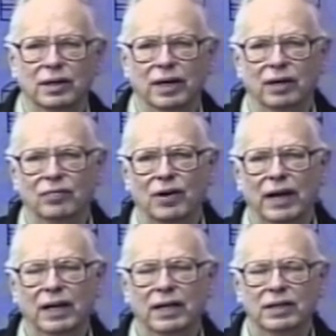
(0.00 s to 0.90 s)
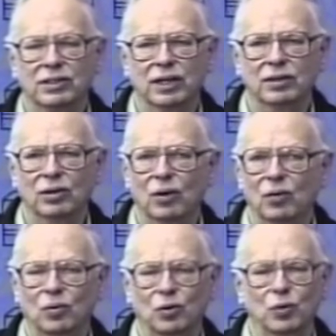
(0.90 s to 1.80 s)
And finally, he said, you
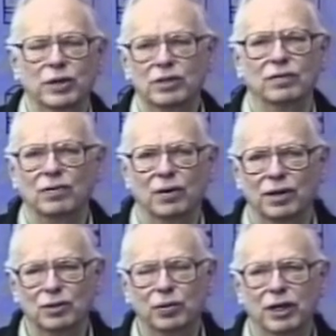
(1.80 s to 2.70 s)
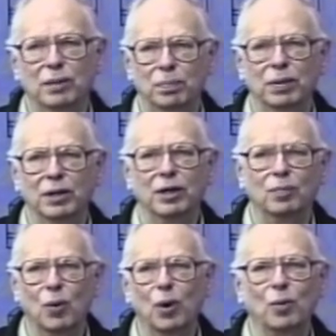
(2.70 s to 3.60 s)
know, the reason for it is we keep
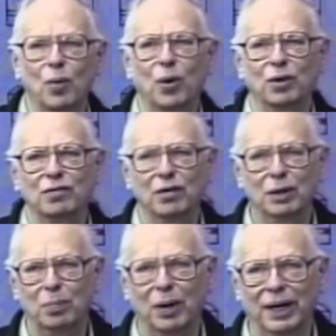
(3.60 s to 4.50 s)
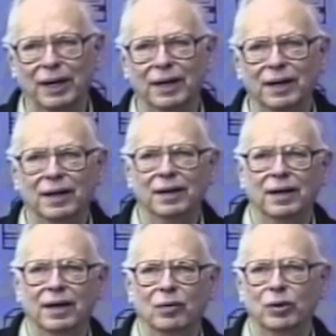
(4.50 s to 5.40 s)
building more and more in the floodplain,
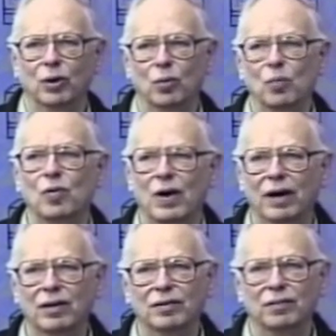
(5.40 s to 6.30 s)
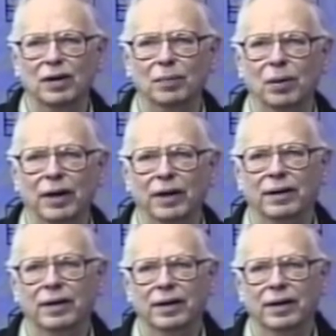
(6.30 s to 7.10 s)
and we don't move out of the floodplain.